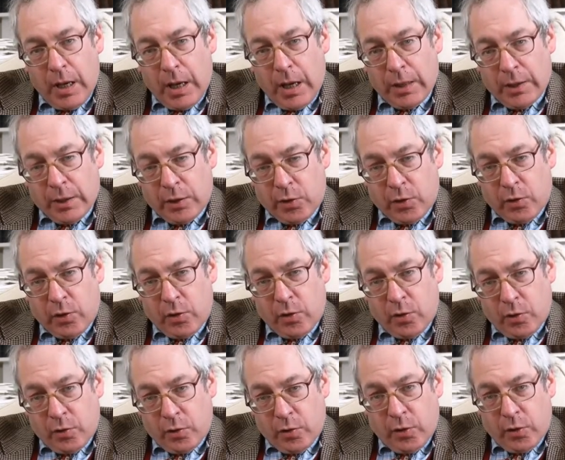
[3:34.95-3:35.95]
And it
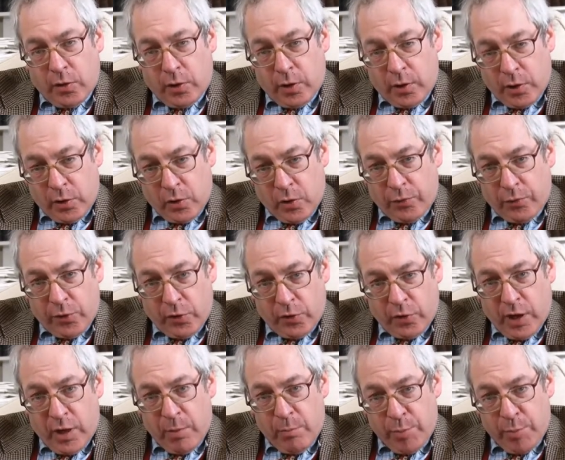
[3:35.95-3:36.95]
asserts that the Son is of the
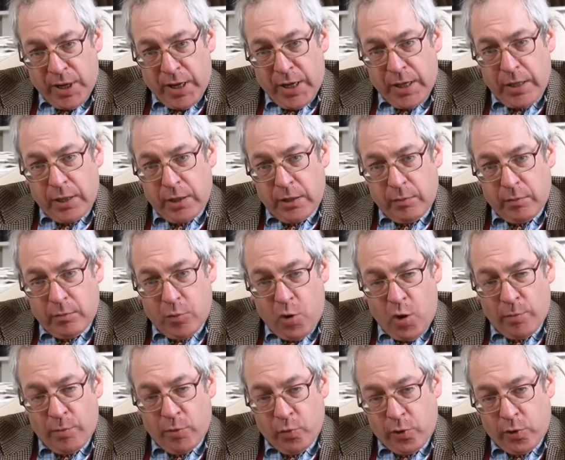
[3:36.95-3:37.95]
same being,
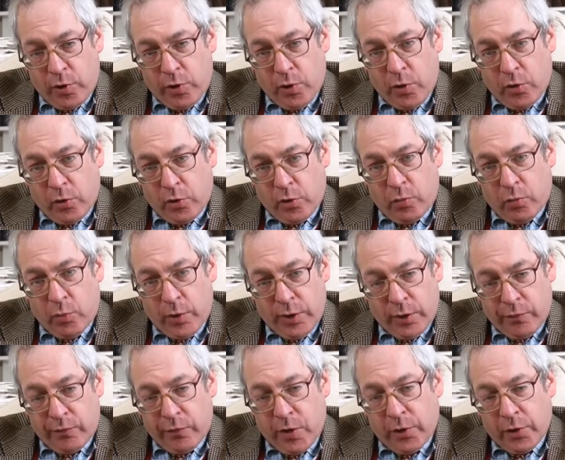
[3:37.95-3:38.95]
homoousios, with
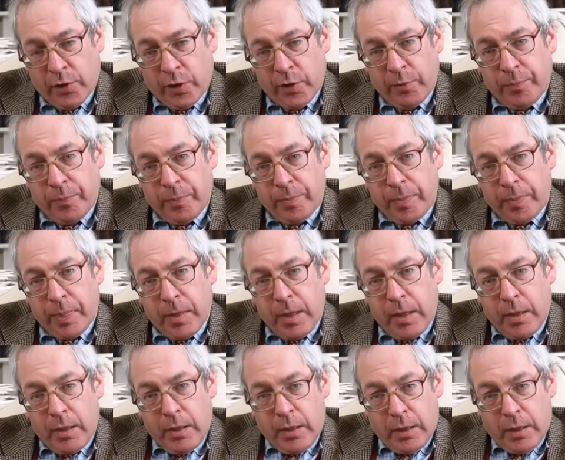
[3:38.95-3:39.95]
the Father,
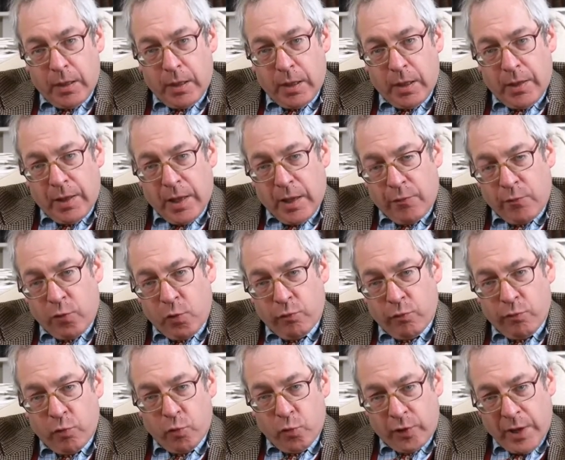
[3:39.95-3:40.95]
and therefore
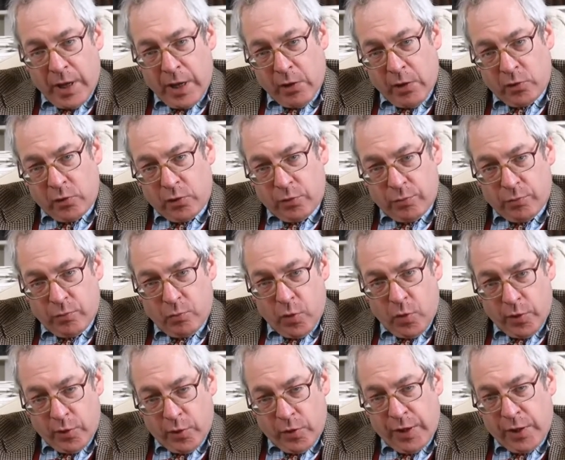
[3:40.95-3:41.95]
rules out
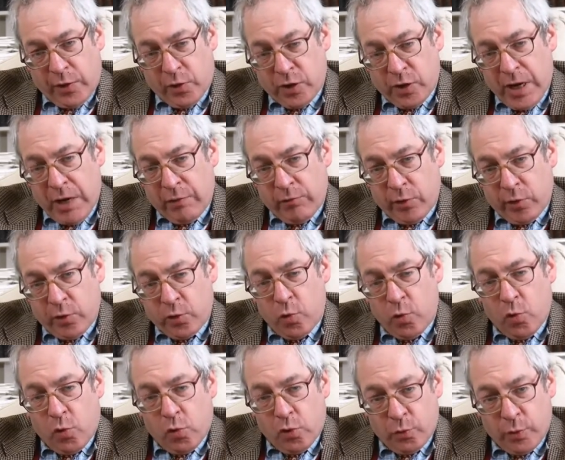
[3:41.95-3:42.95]
one of the things that Arius
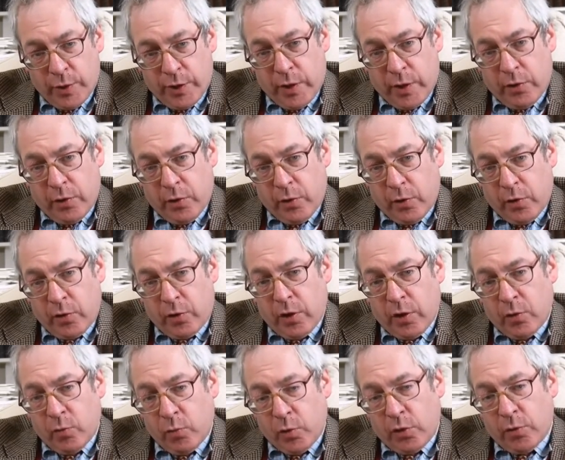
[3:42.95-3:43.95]
taught, which is that the
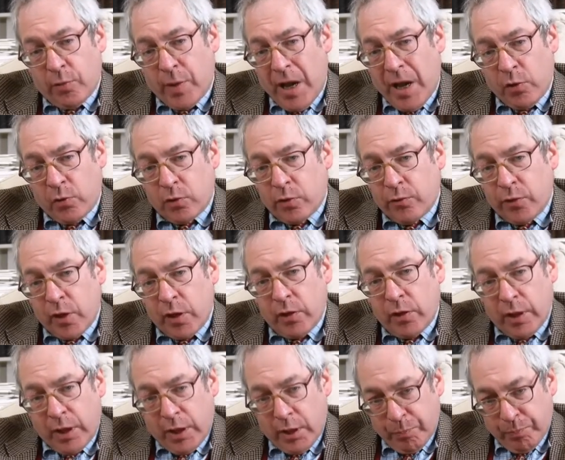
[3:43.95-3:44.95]
Son was out of
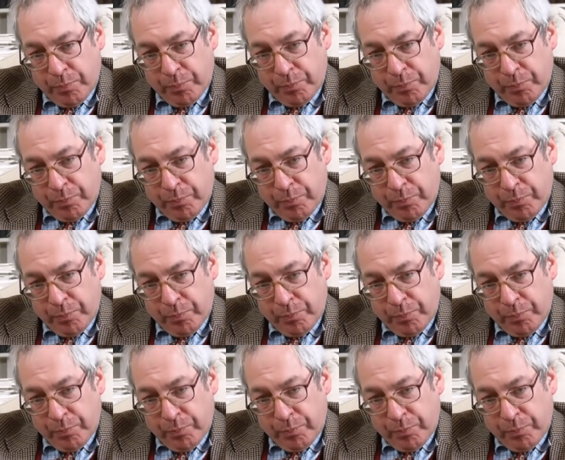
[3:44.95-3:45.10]
nothing.